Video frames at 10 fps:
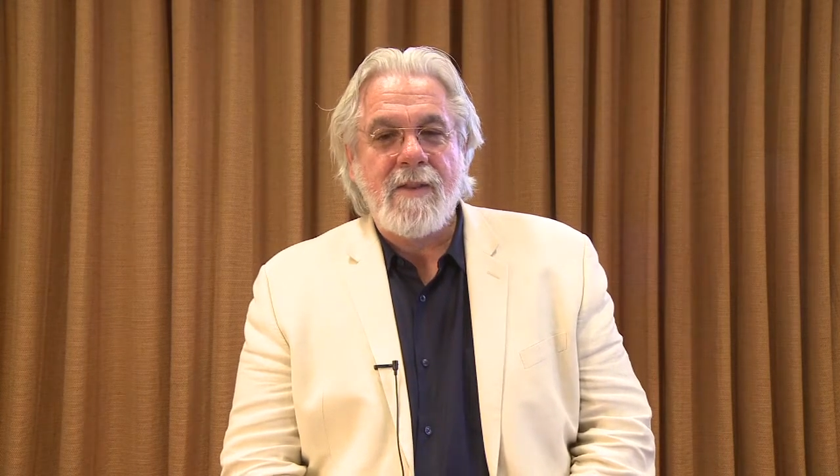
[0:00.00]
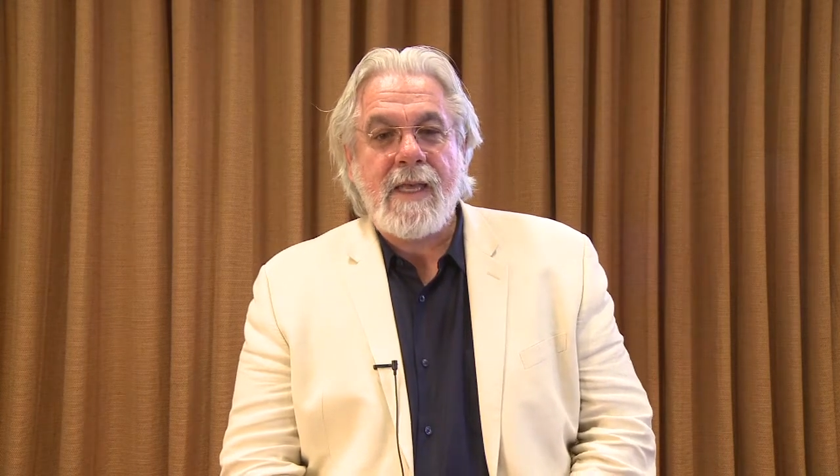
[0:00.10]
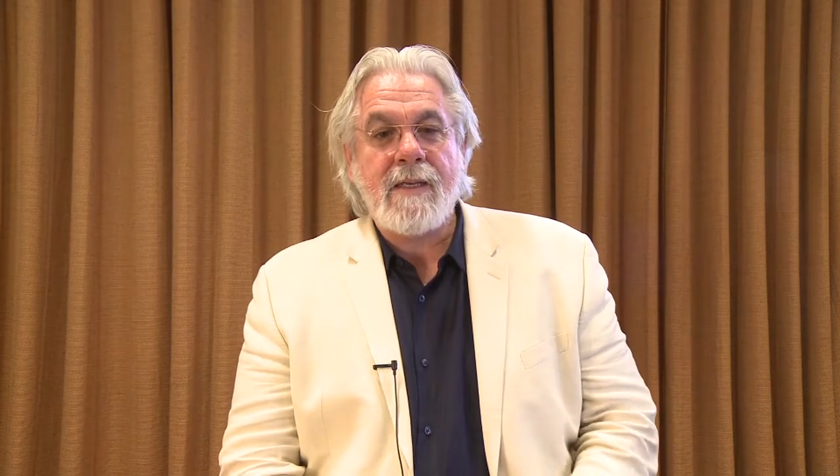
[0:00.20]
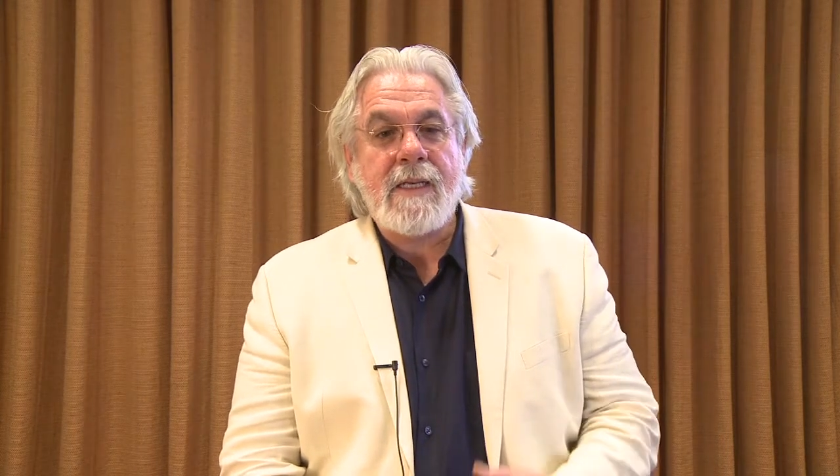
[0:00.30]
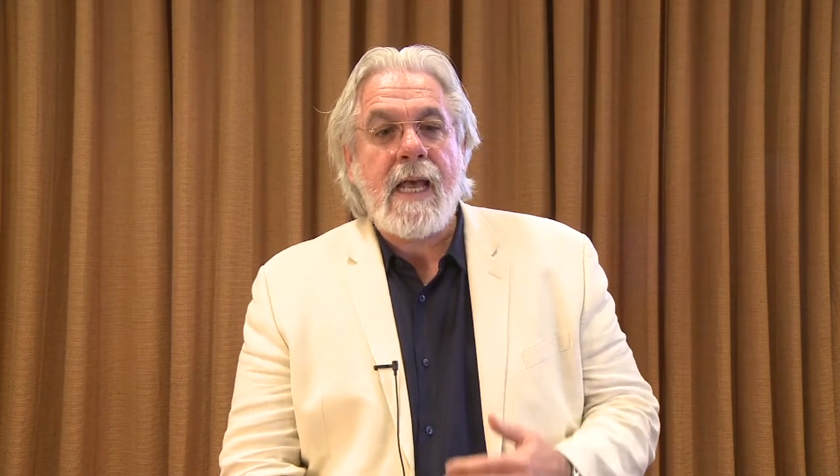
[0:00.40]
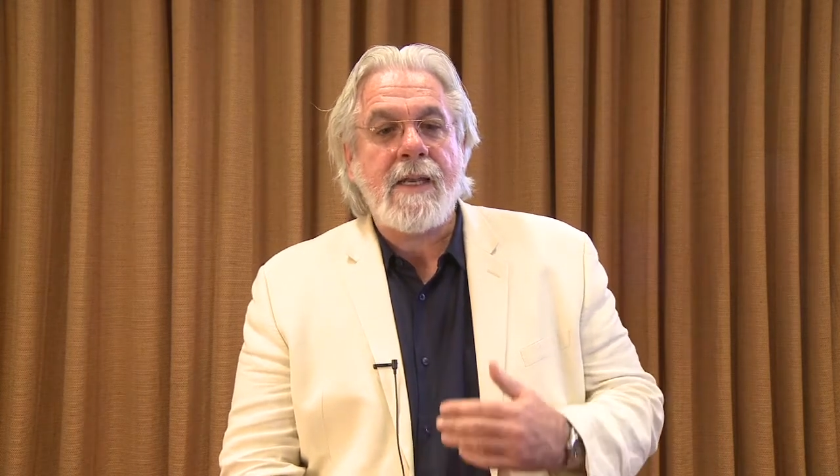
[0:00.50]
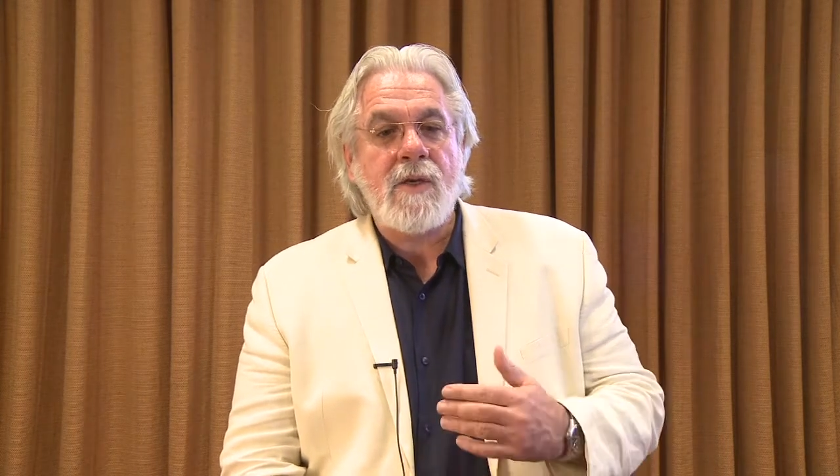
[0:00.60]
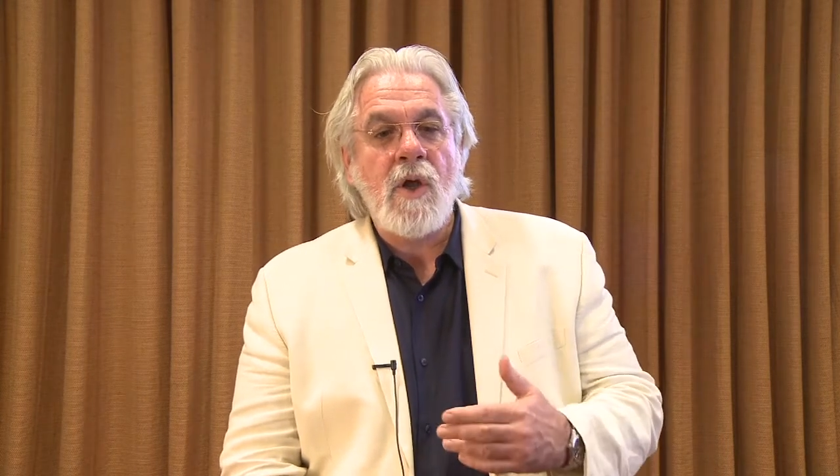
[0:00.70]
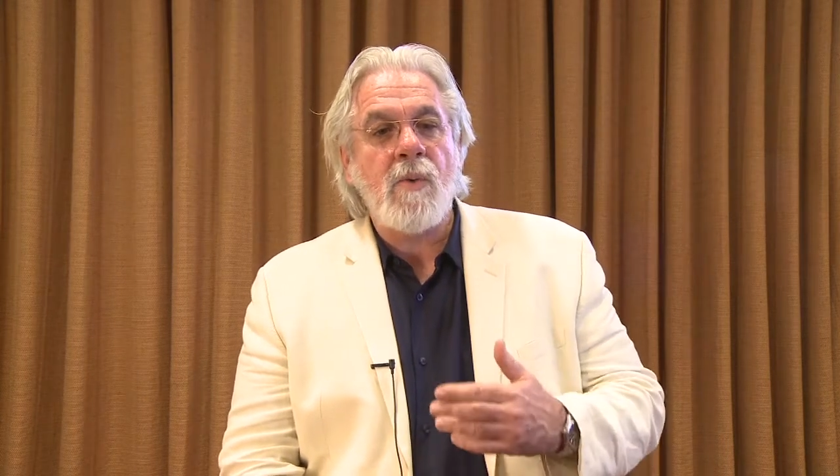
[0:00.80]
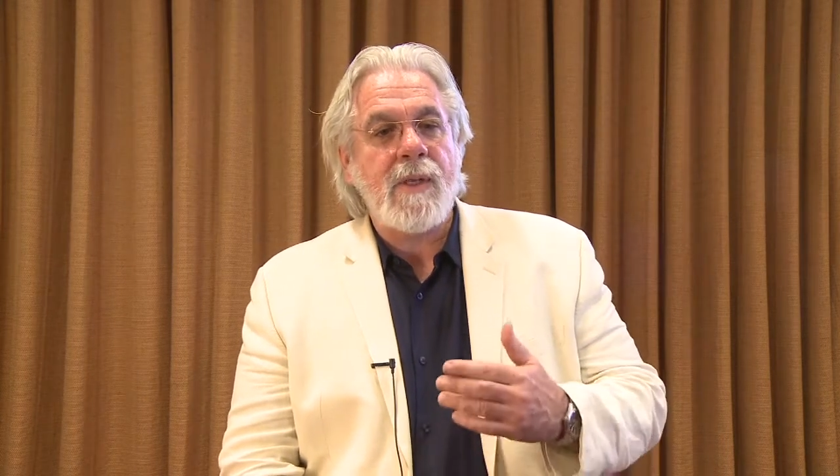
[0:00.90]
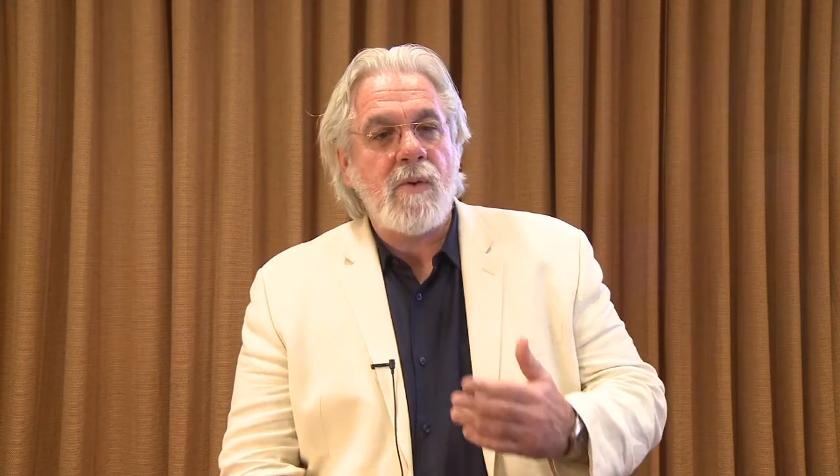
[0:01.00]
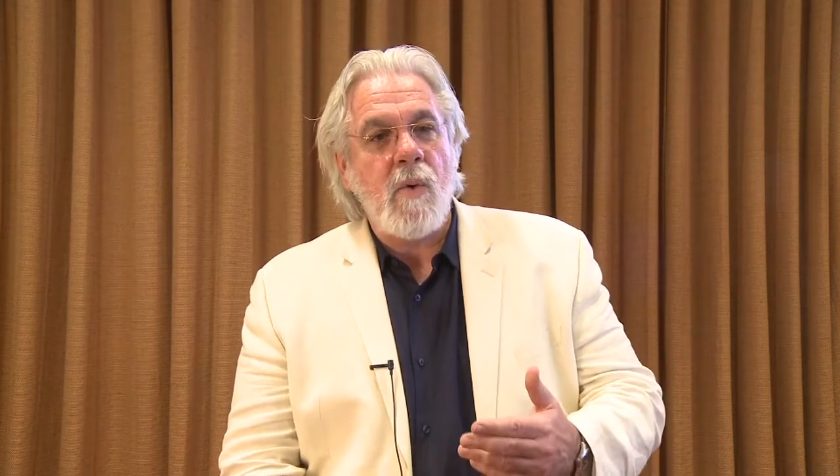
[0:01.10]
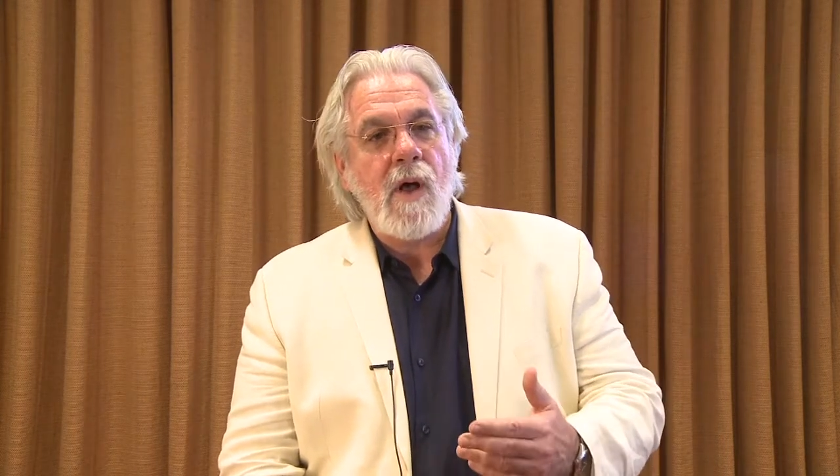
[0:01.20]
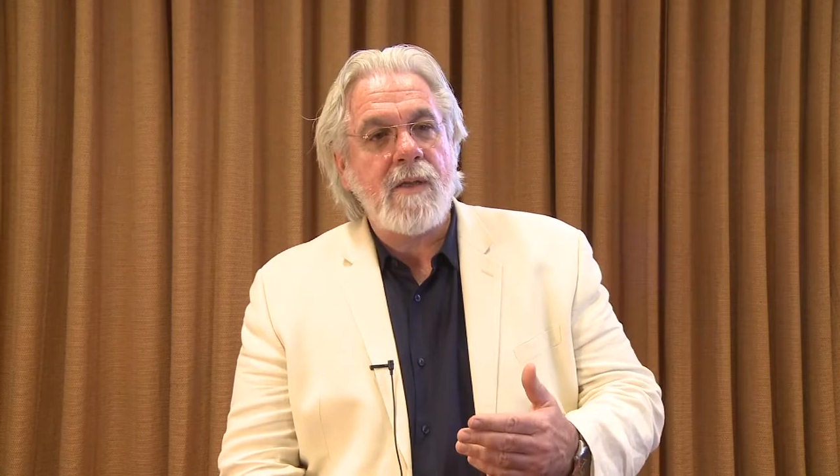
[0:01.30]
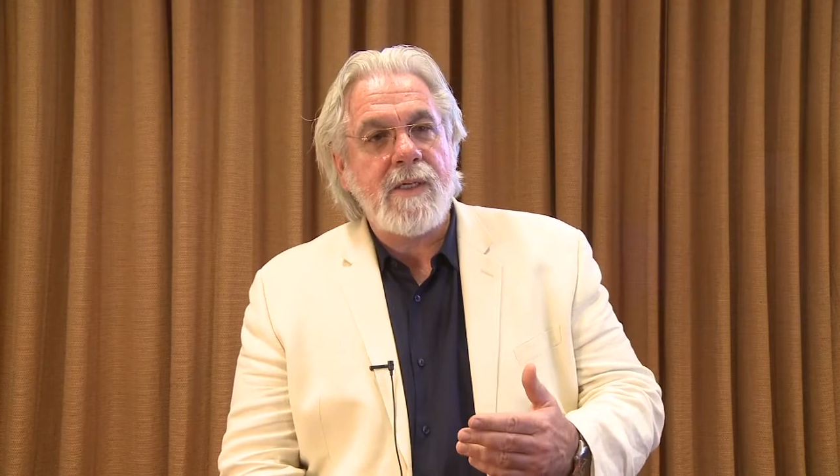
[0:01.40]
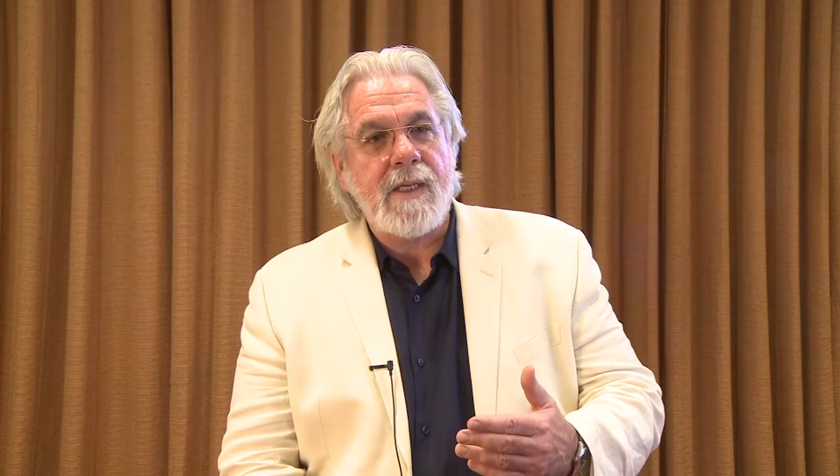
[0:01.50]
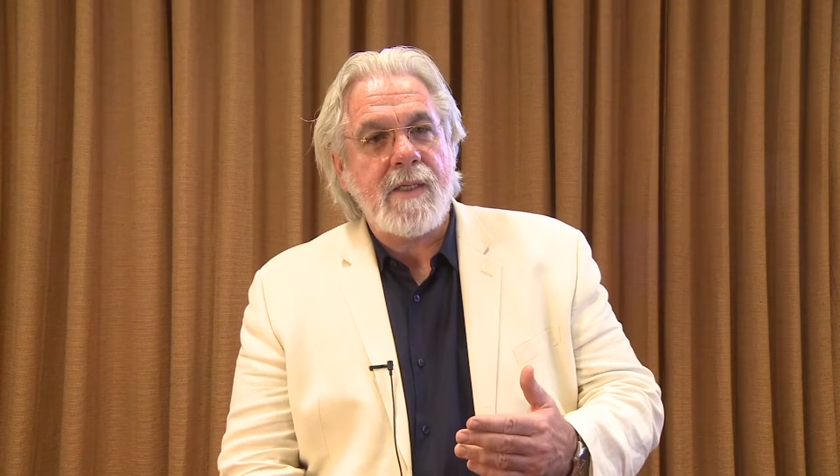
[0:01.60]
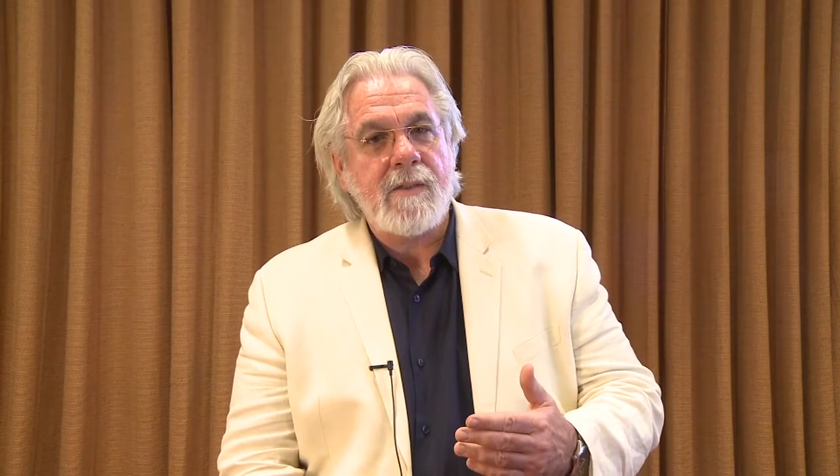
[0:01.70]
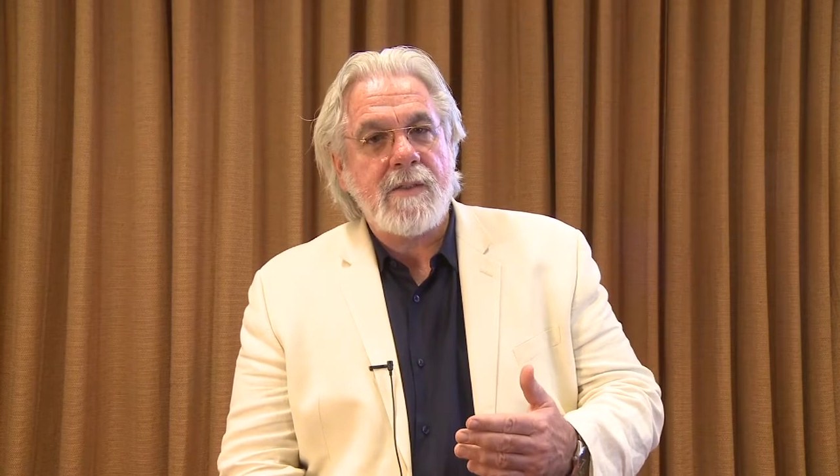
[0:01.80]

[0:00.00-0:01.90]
That not knowing quality